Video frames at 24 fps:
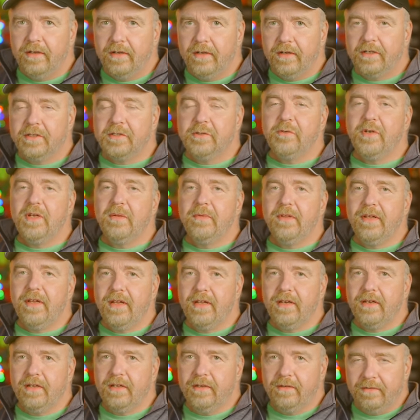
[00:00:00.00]
Extremely
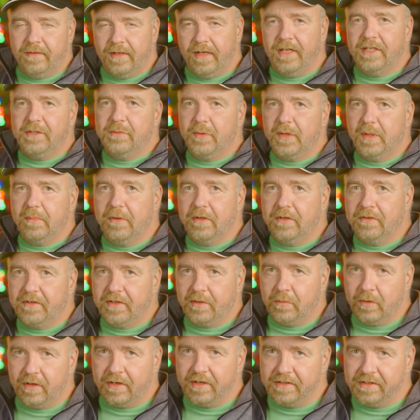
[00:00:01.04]
handy. That's where the bulk of
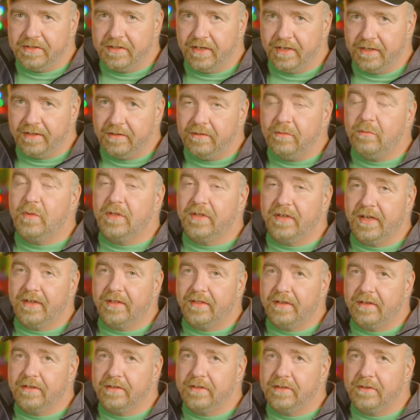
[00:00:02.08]
the work is done. We'll get
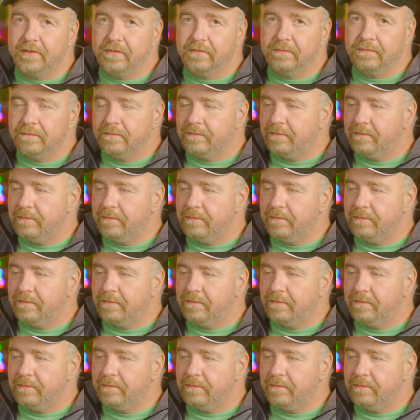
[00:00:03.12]
there soon.